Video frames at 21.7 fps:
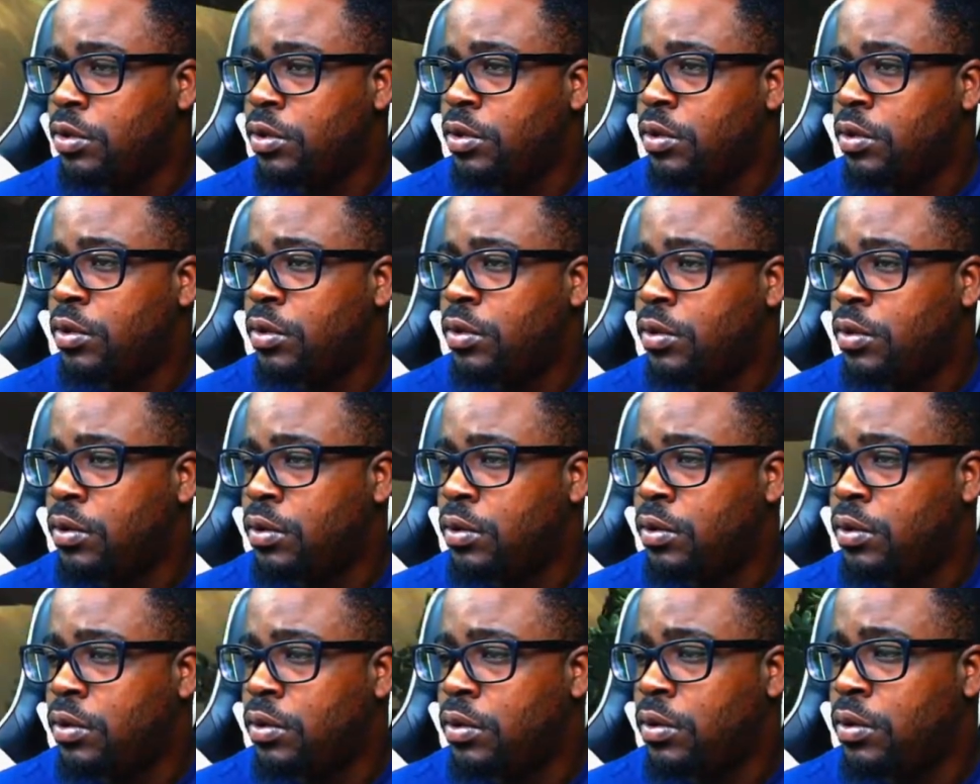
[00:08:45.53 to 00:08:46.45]

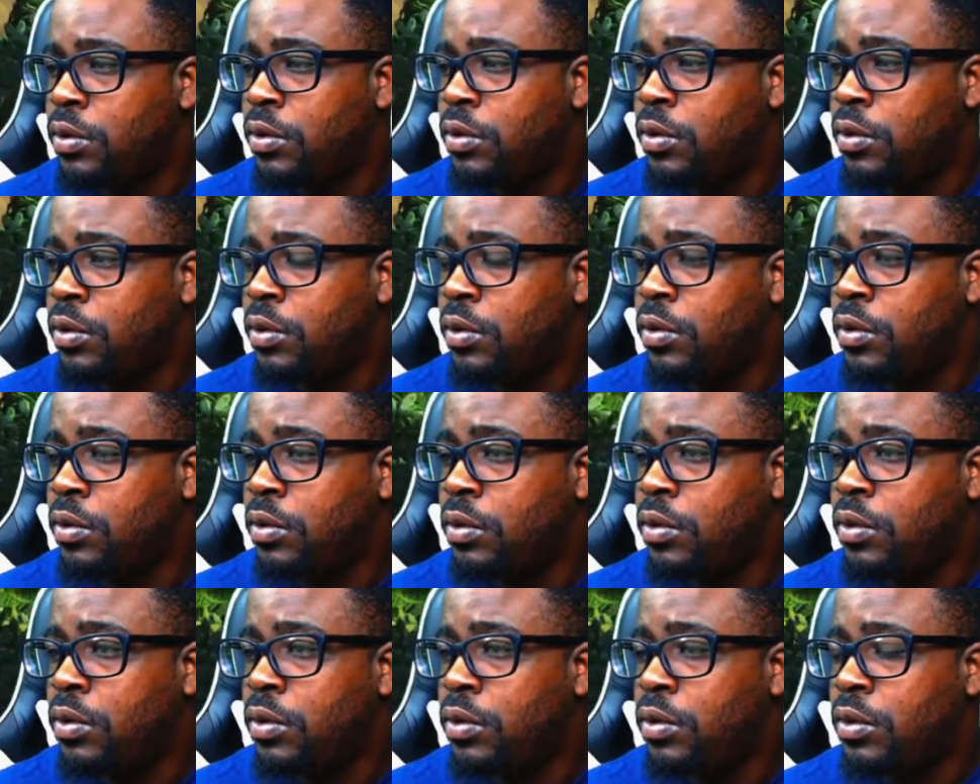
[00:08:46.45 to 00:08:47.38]

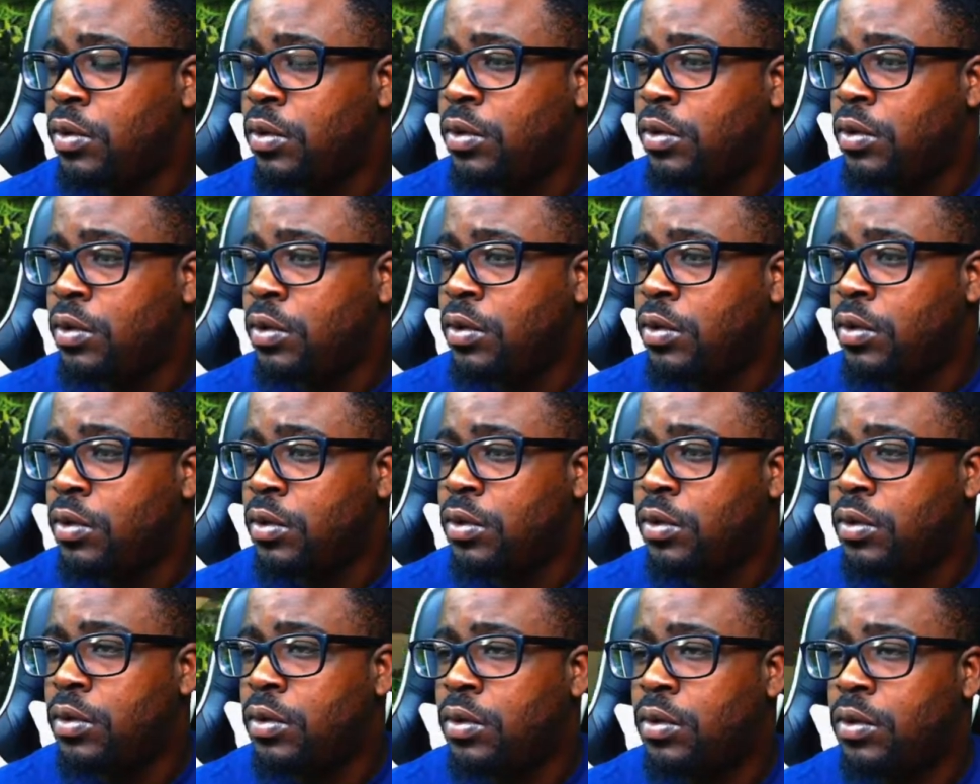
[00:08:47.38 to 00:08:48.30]

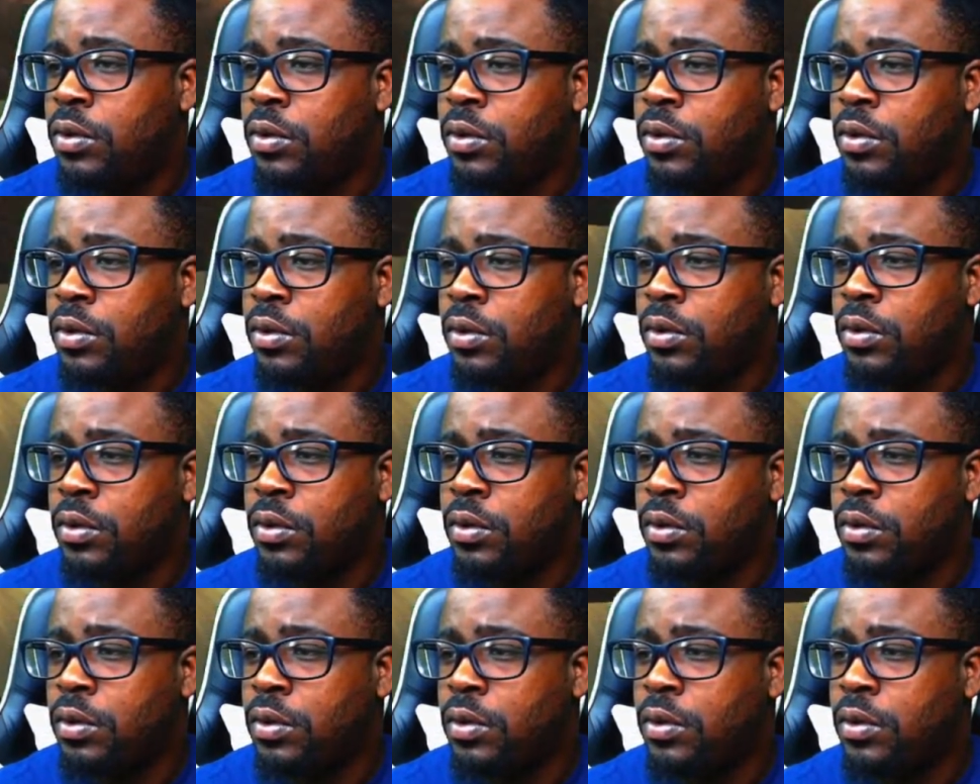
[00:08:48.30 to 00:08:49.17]
Nobody speaks.